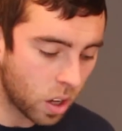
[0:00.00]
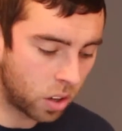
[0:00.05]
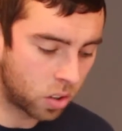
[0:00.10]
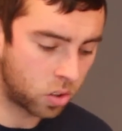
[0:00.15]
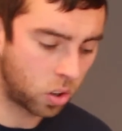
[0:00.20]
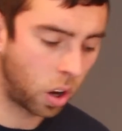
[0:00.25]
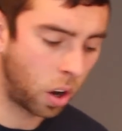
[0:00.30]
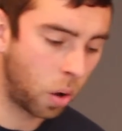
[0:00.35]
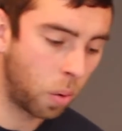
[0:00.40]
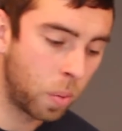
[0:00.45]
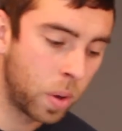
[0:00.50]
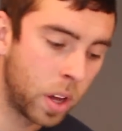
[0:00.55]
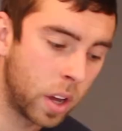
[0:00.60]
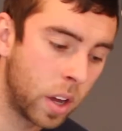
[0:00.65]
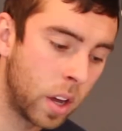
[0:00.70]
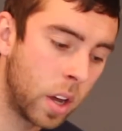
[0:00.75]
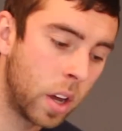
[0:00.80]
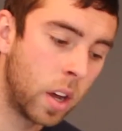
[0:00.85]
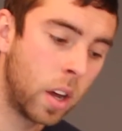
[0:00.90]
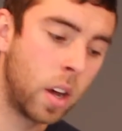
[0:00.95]
So
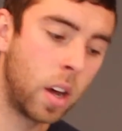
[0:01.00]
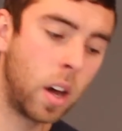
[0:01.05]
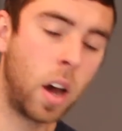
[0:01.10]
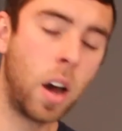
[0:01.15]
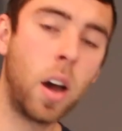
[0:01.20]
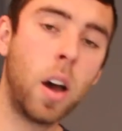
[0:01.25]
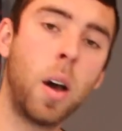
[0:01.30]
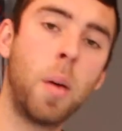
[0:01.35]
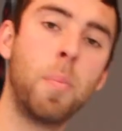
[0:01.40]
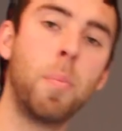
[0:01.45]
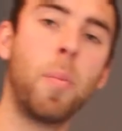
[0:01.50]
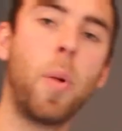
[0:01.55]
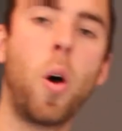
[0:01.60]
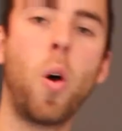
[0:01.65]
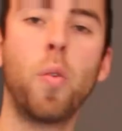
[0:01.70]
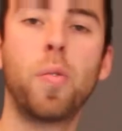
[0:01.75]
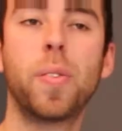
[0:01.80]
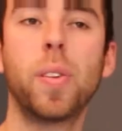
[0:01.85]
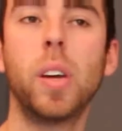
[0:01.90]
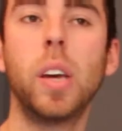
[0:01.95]

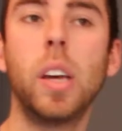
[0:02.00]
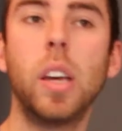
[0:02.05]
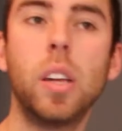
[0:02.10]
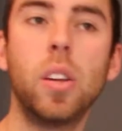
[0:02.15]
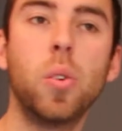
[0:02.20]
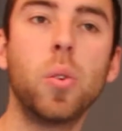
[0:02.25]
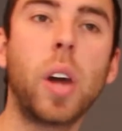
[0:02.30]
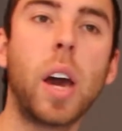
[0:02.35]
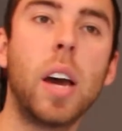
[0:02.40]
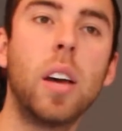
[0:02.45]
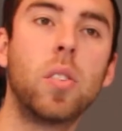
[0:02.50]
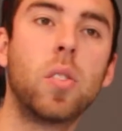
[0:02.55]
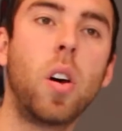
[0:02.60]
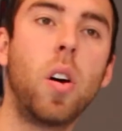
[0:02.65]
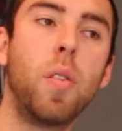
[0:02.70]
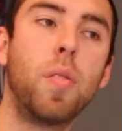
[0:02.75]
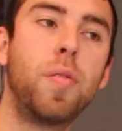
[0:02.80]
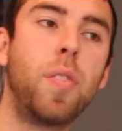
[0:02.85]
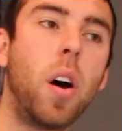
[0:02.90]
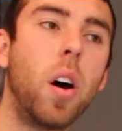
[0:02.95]
hopefully you guys
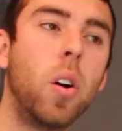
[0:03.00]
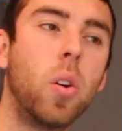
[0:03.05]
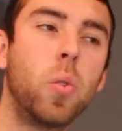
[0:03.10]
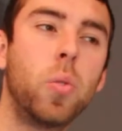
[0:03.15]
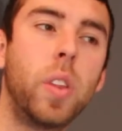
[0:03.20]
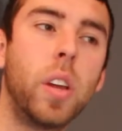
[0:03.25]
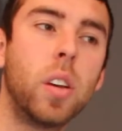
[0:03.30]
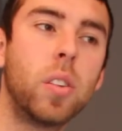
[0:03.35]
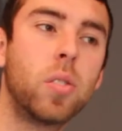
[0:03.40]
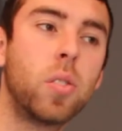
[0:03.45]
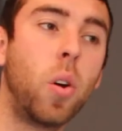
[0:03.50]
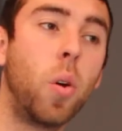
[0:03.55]
all follow this.